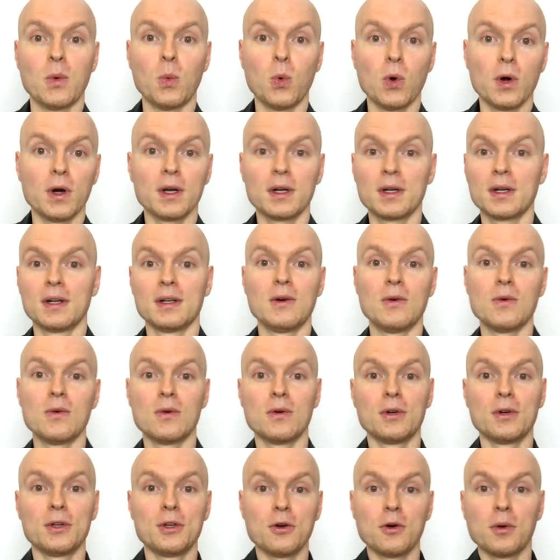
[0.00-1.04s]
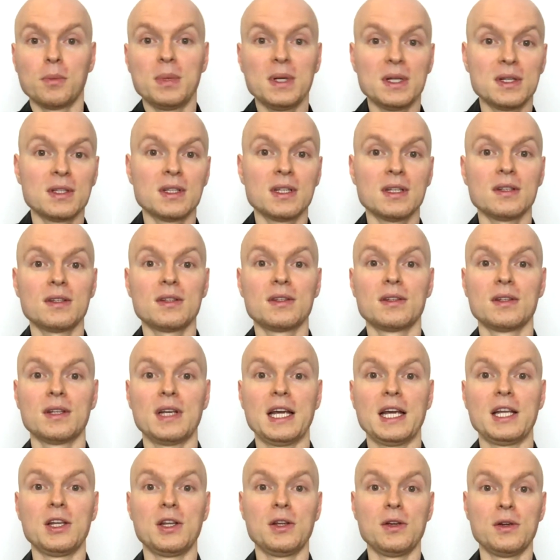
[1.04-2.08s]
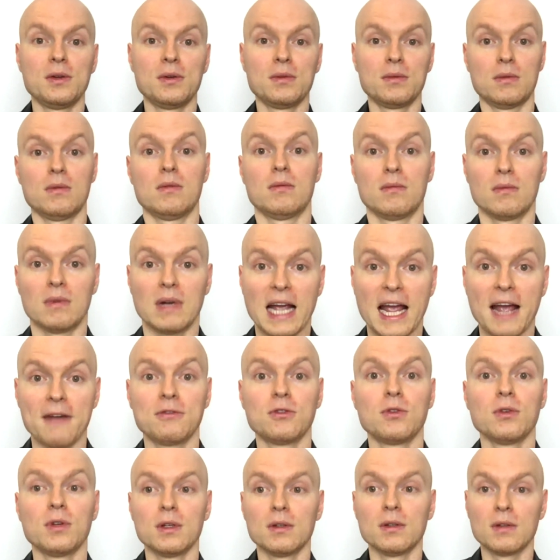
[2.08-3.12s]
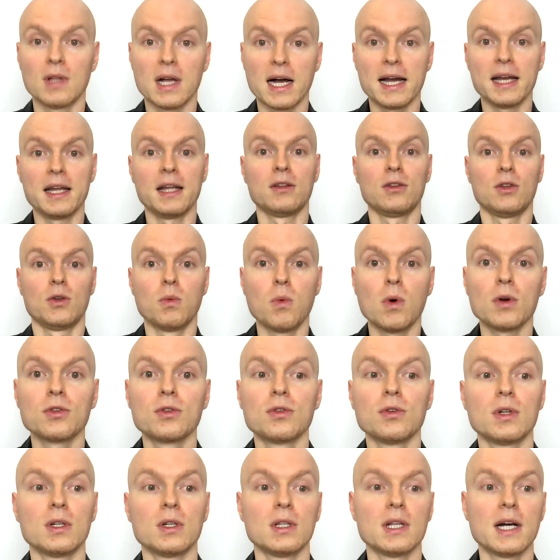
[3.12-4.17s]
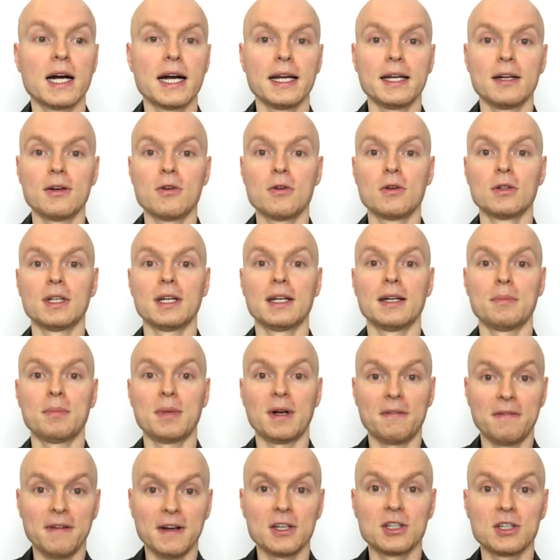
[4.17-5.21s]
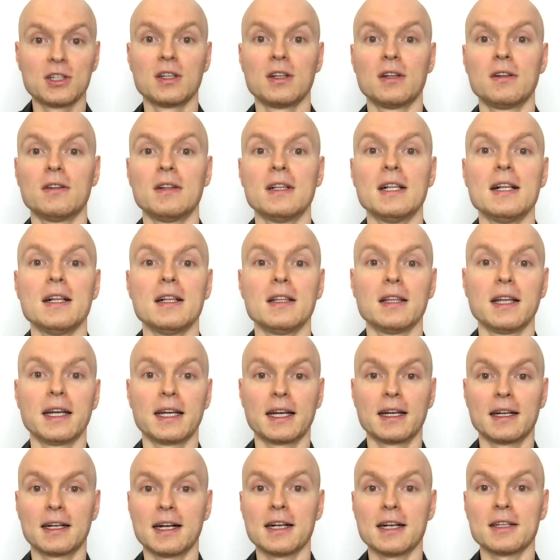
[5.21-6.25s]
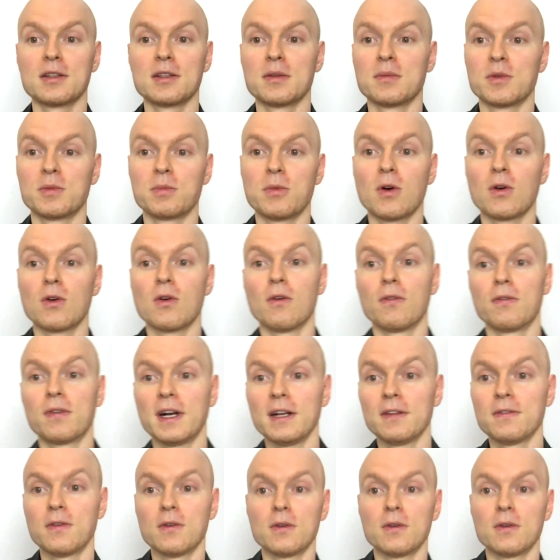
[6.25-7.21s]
work or your business, and you have to rely and you want to rely on a professional like a customs broker or freight